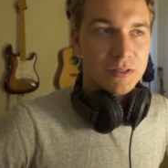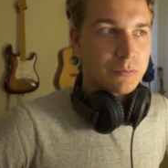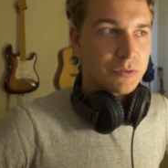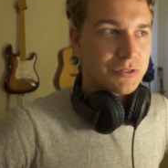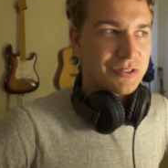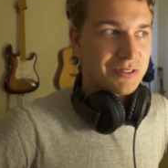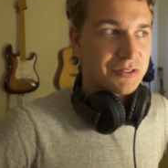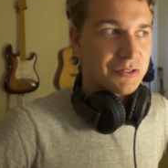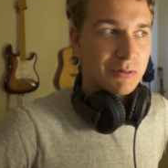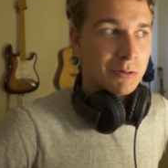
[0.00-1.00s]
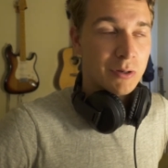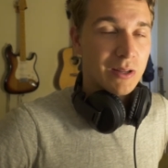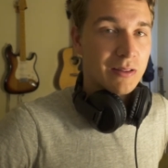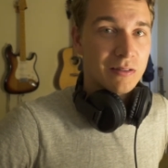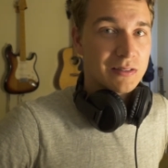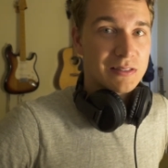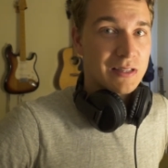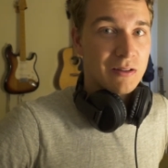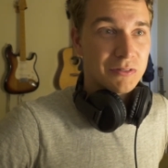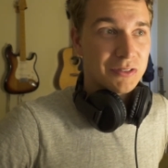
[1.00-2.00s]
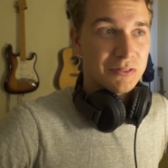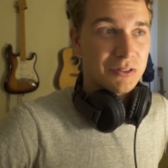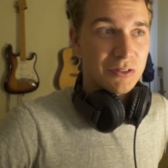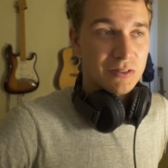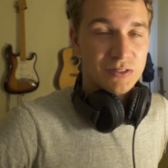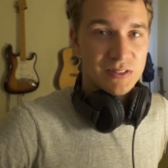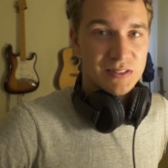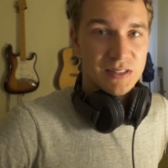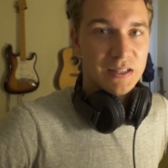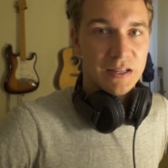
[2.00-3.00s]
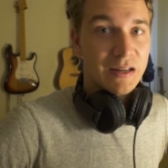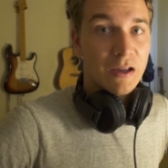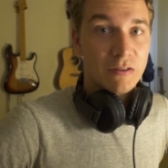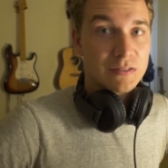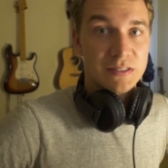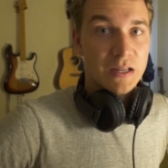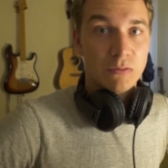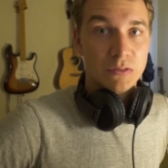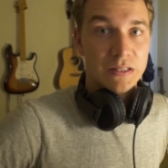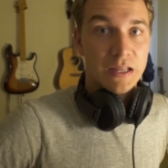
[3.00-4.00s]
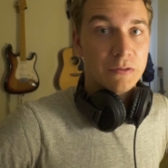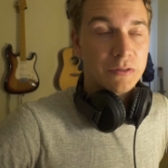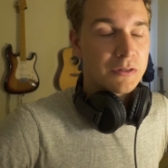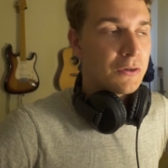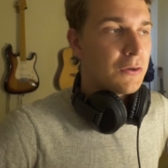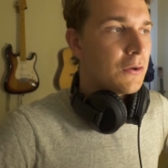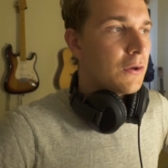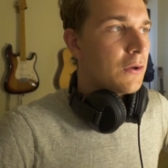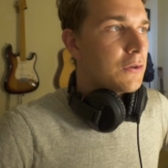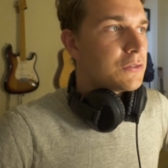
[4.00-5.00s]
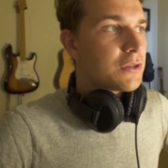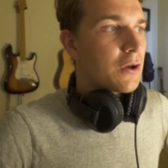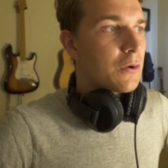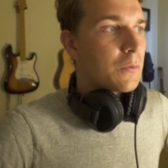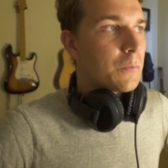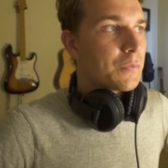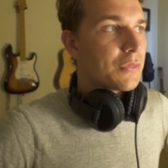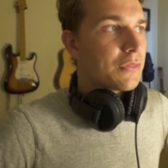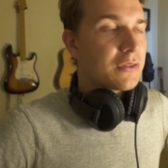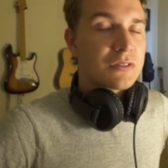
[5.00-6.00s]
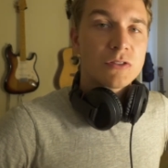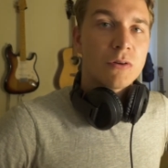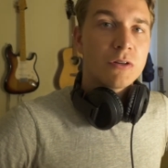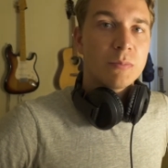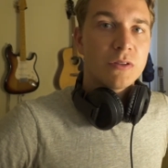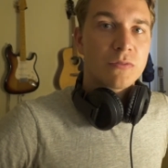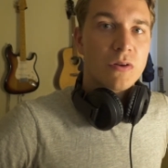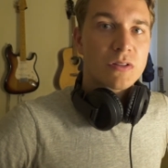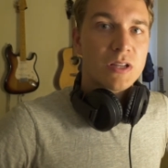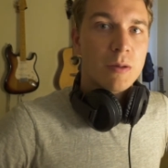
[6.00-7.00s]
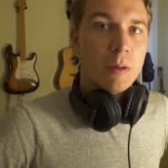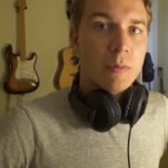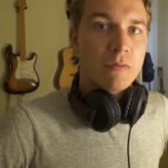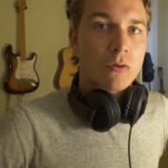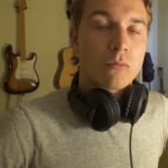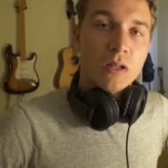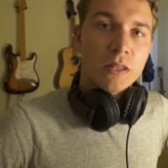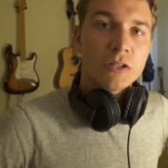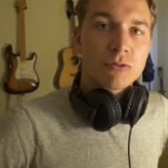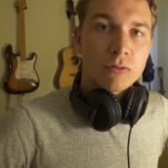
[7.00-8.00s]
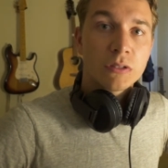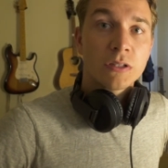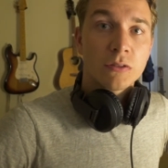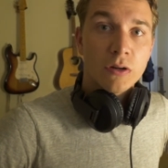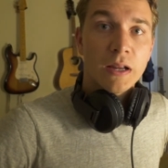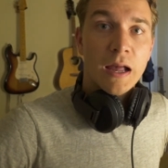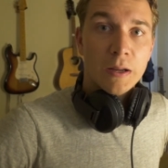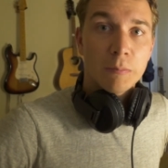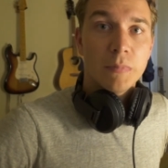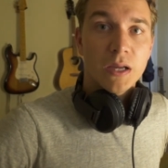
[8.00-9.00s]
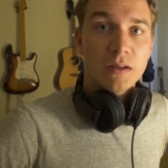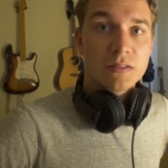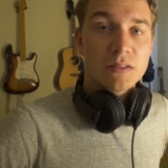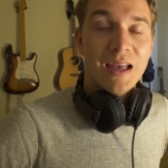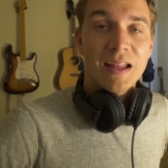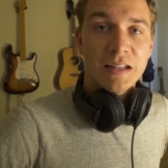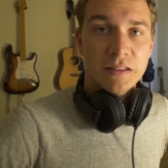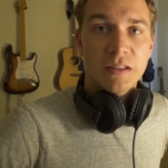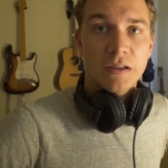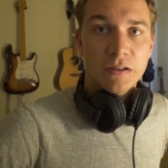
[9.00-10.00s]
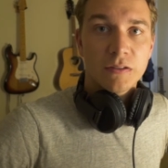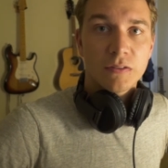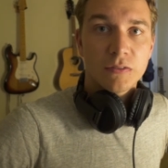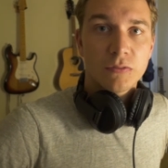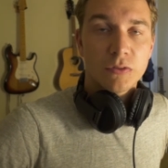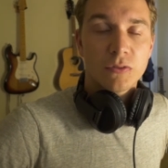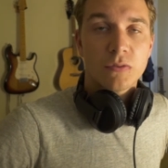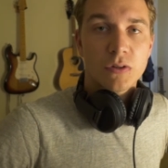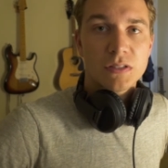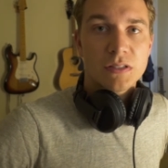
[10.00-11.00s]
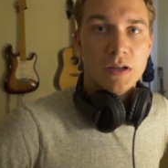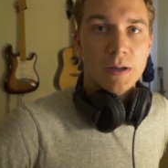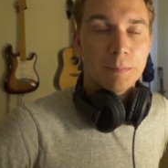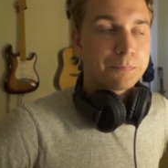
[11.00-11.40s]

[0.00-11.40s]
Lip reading: It was just doing what I thought sounded good just to get it out on SoundCloud. So this is going to be the first time I'm ever really truly learning how to mix anything for the first time.